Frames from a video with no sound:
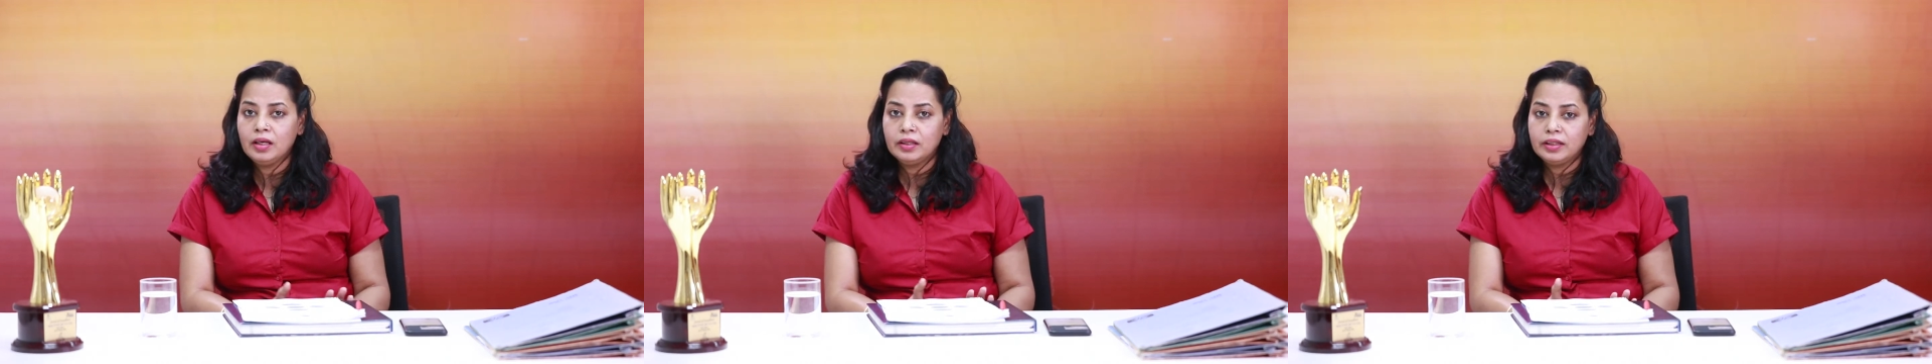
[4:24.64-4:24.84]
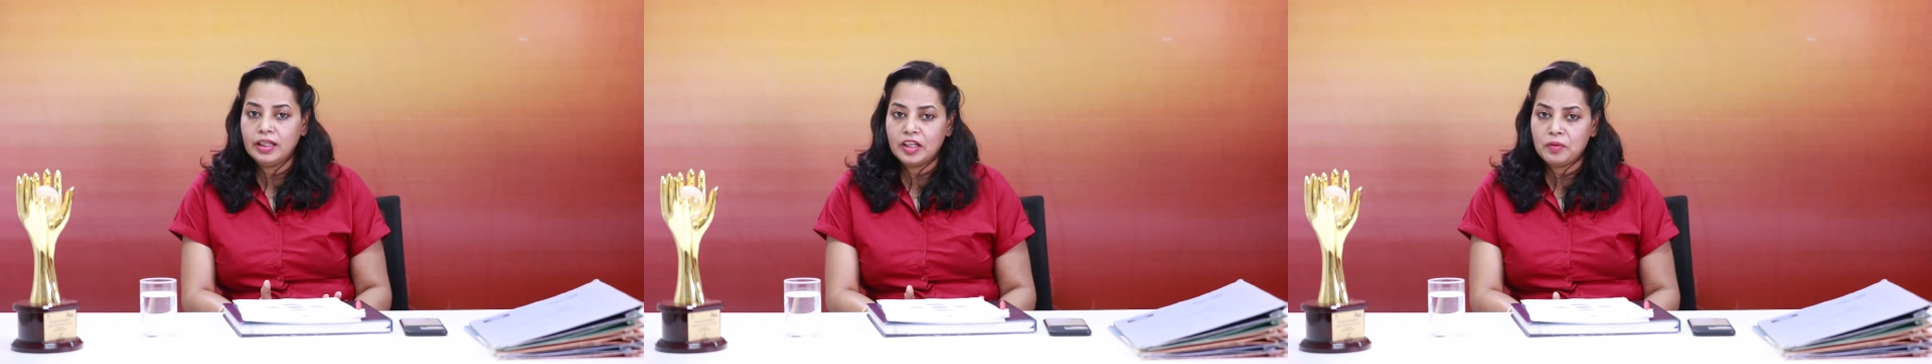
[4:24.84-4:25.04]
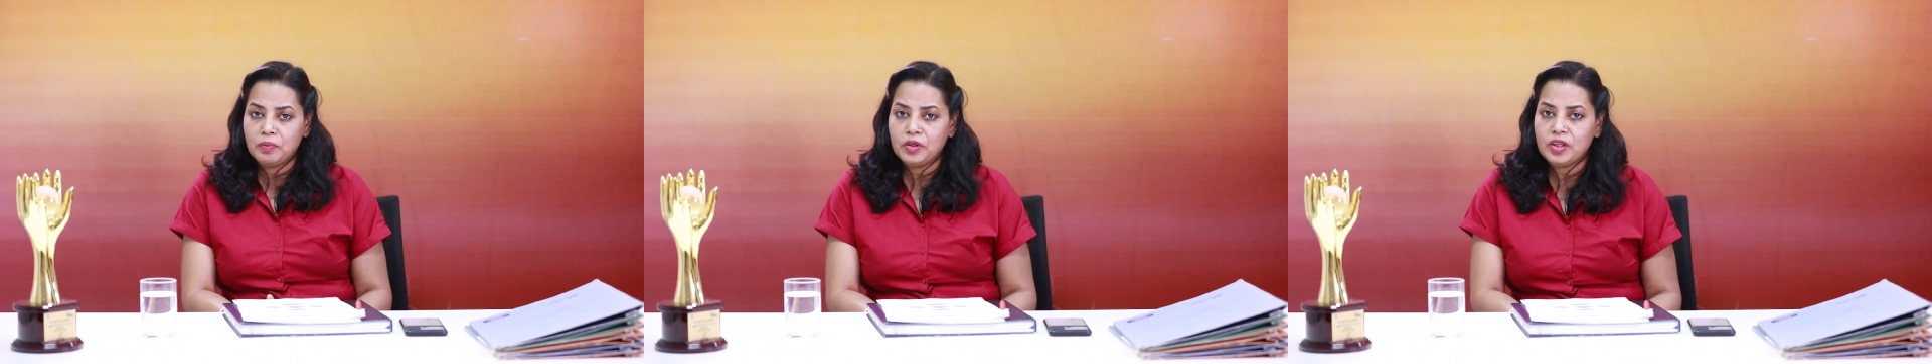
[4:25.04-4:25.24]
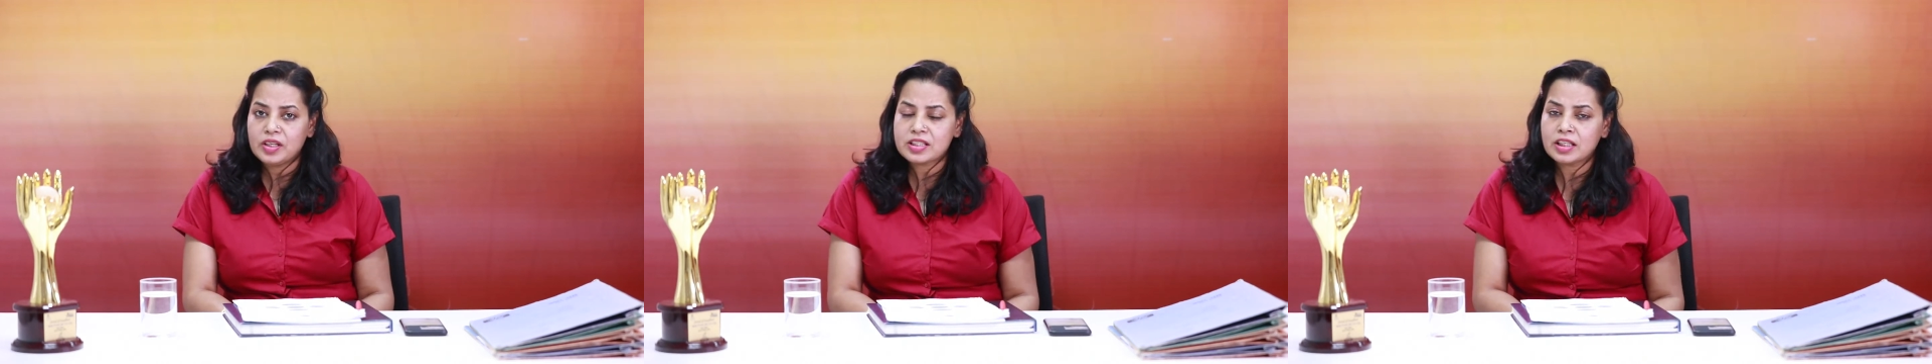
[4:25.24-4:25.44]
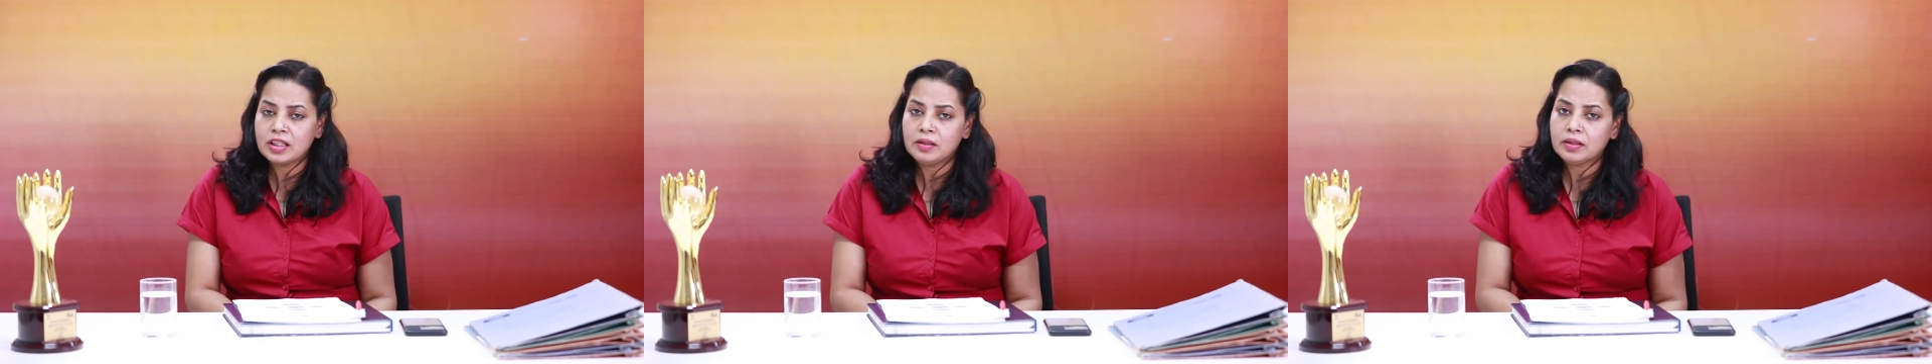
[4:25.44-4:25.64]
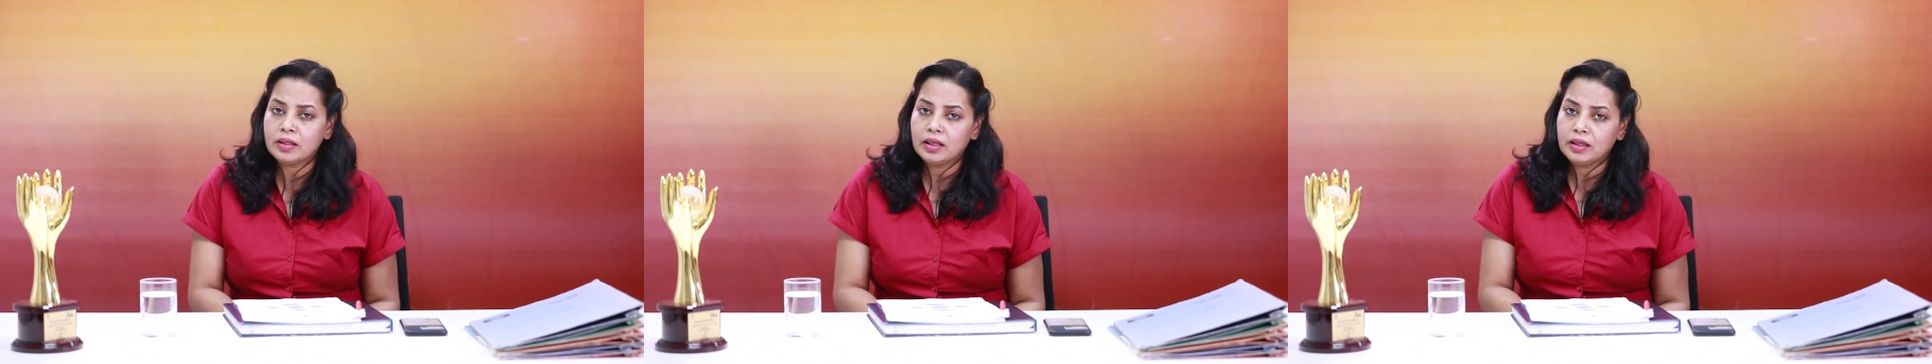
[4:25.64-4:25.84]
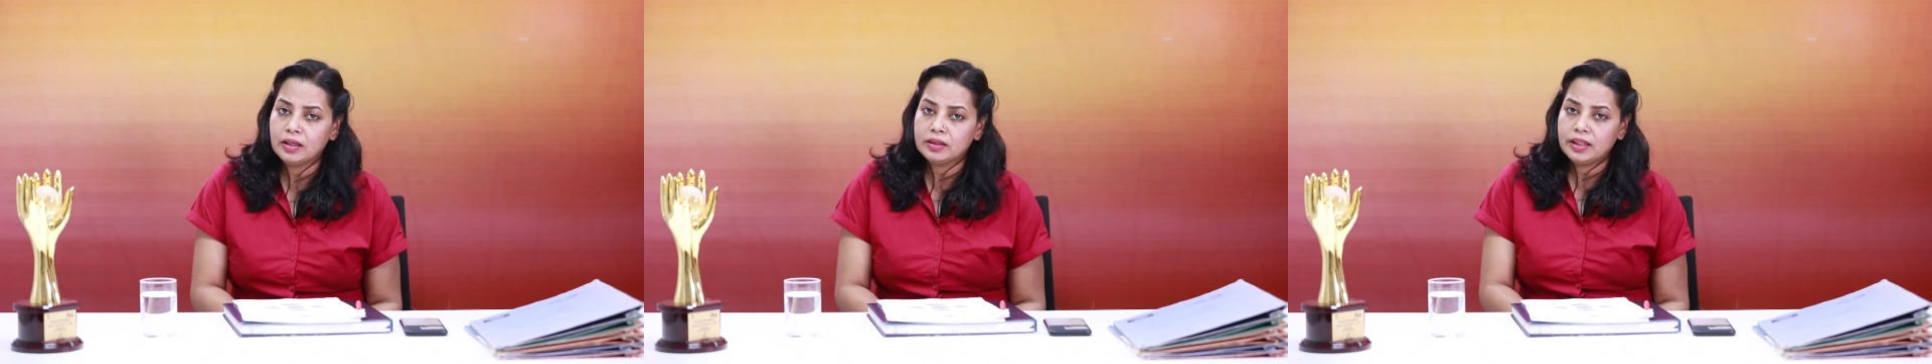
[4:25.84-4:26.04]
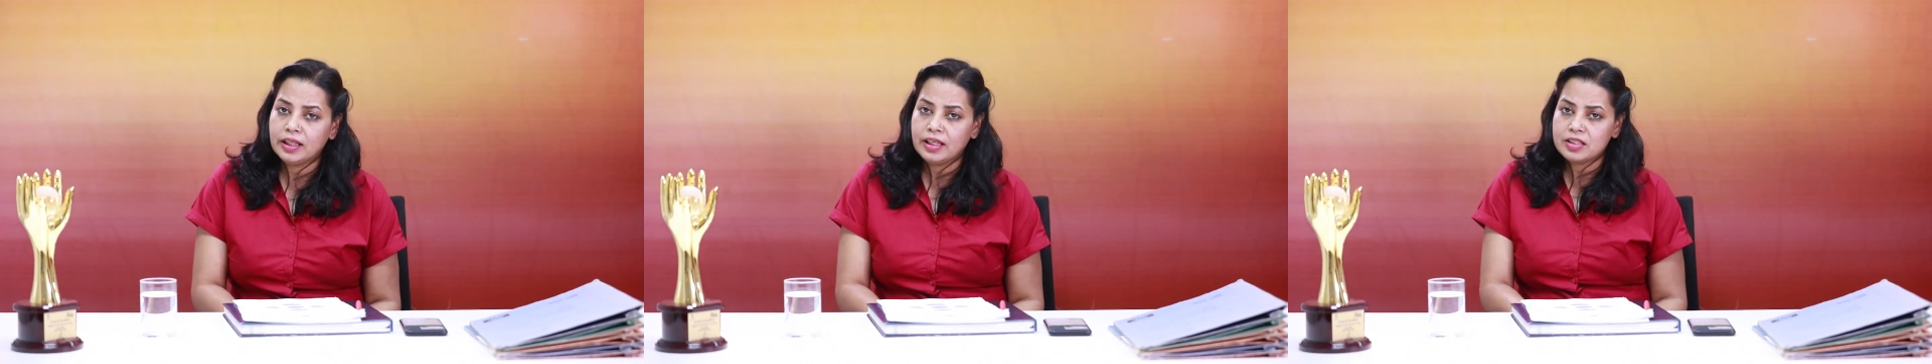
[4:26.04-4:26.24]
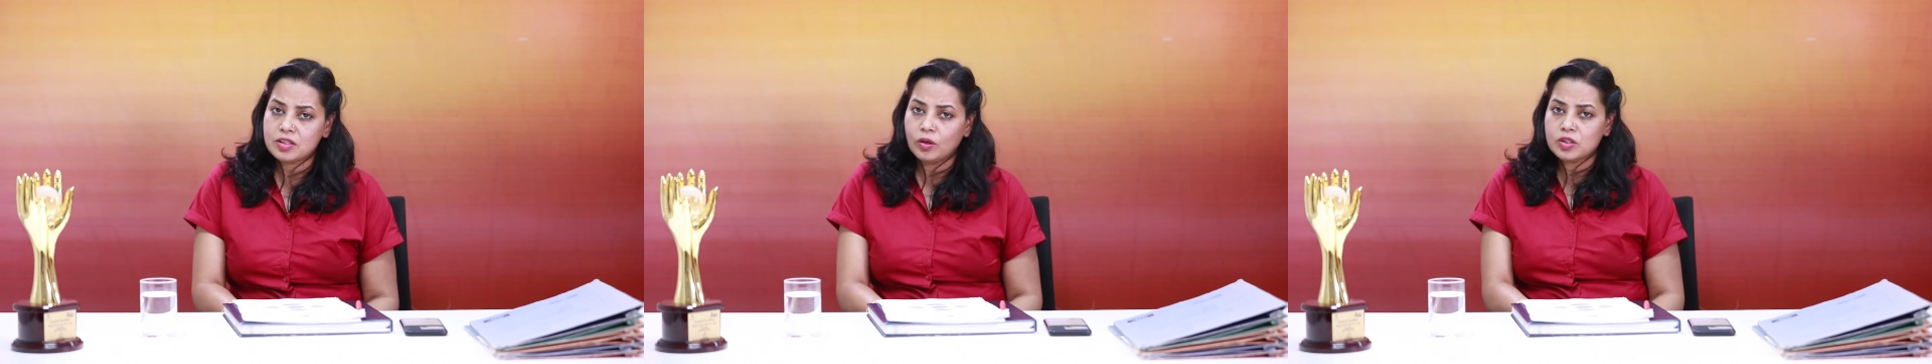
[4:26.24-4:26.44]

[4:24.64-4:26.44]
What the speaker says: The remuneration, there is